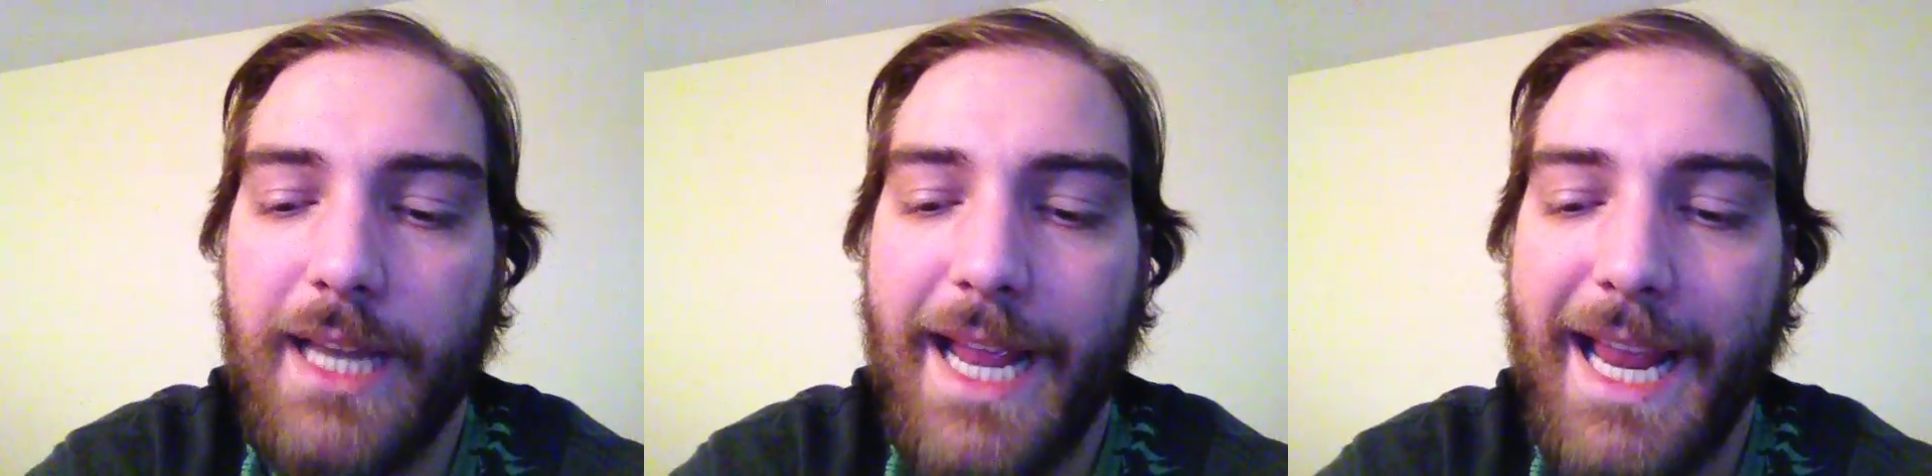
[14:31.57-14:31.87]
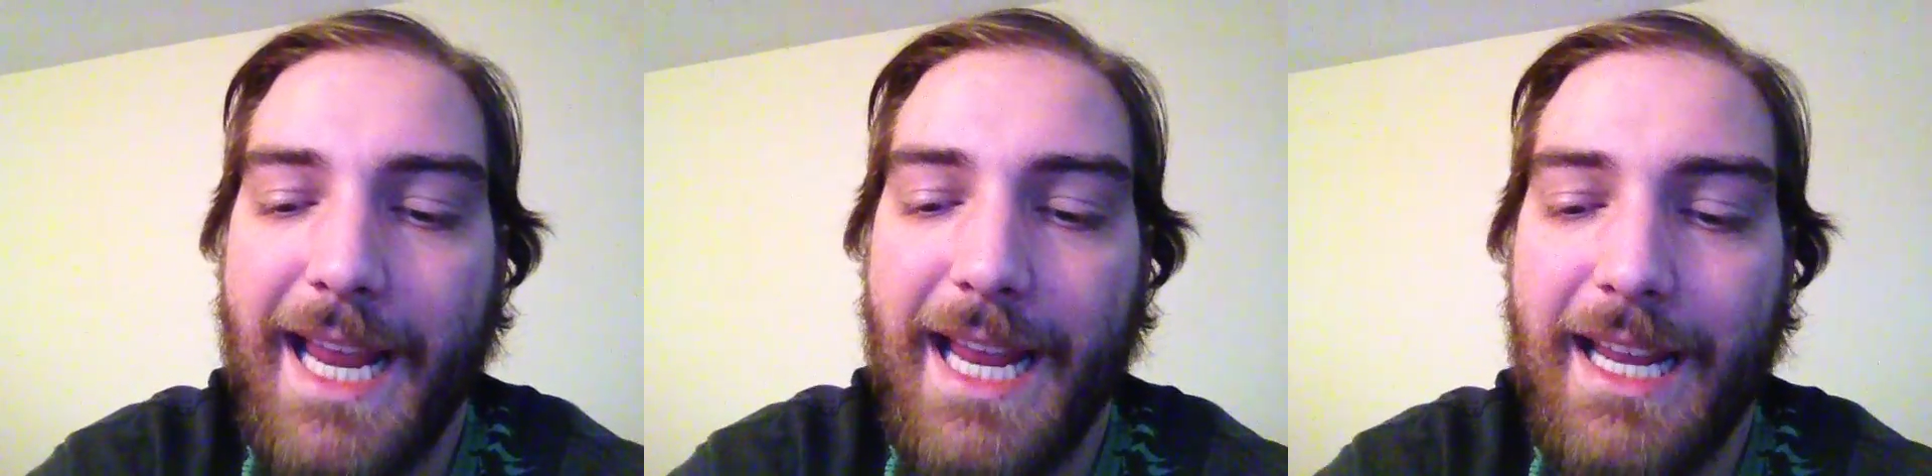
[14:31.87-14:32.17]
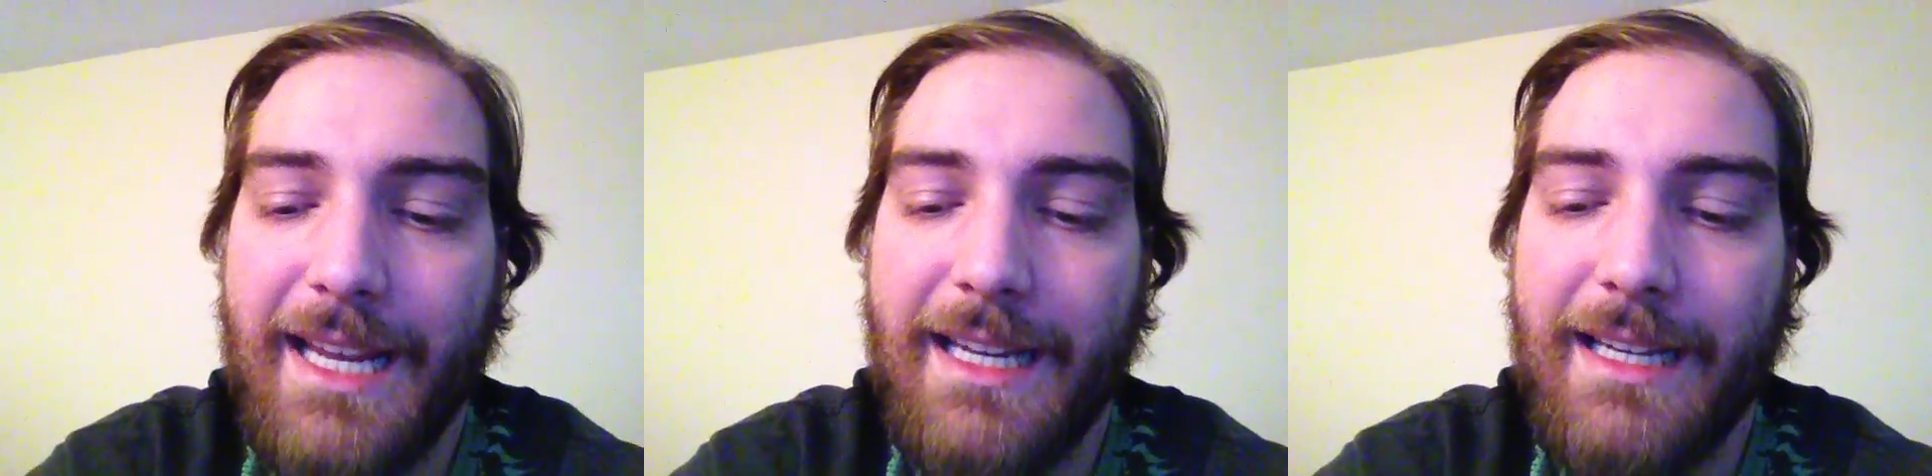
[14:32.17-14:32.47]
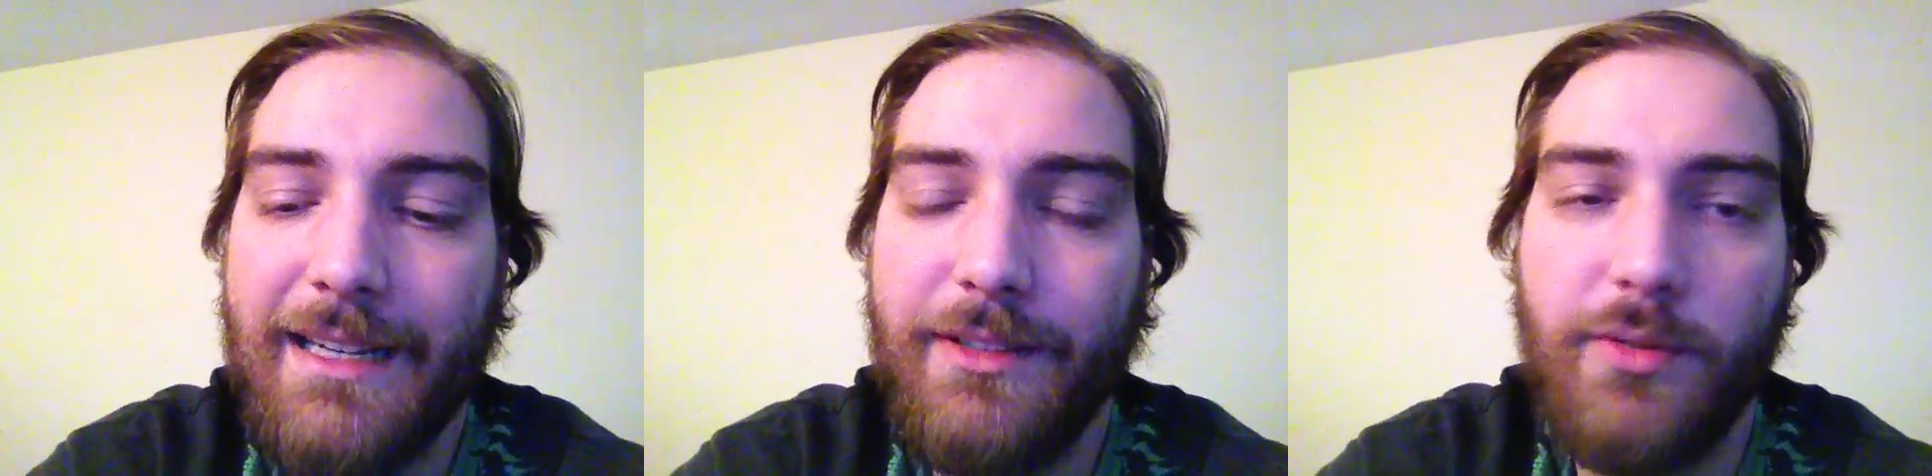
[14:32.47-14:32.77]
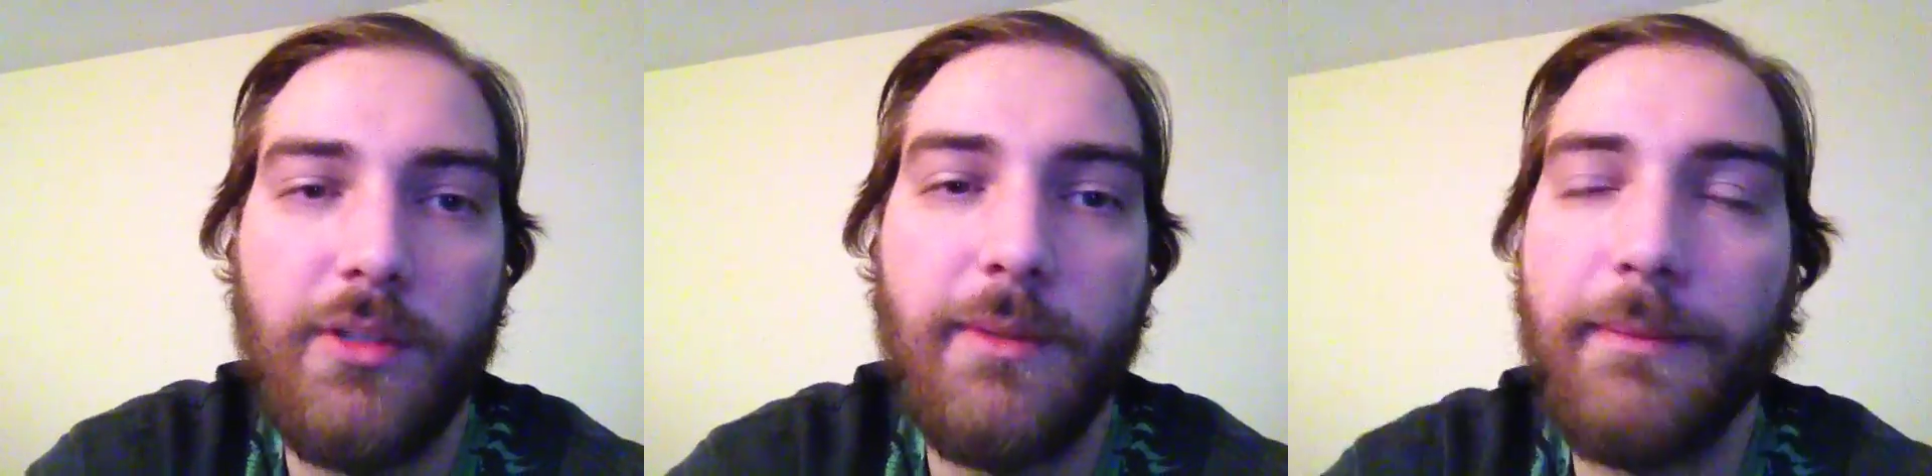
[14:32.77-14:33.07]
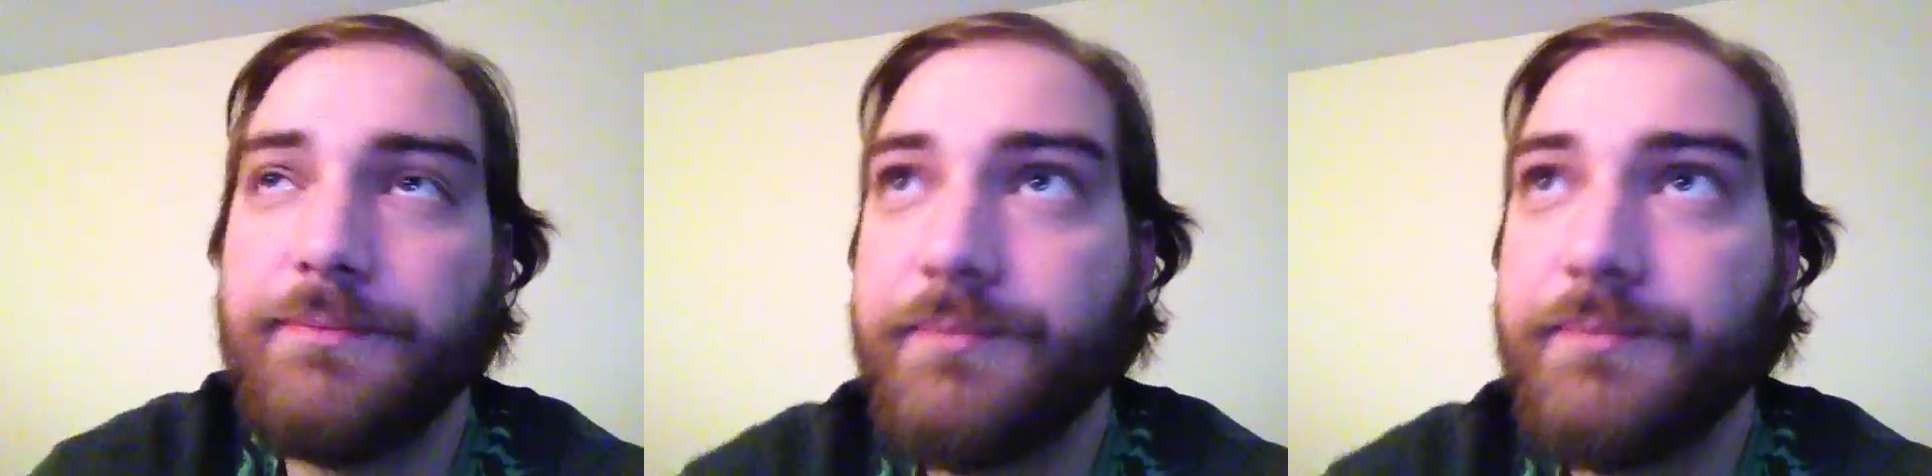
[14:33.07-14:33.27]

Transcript: and Swordsman.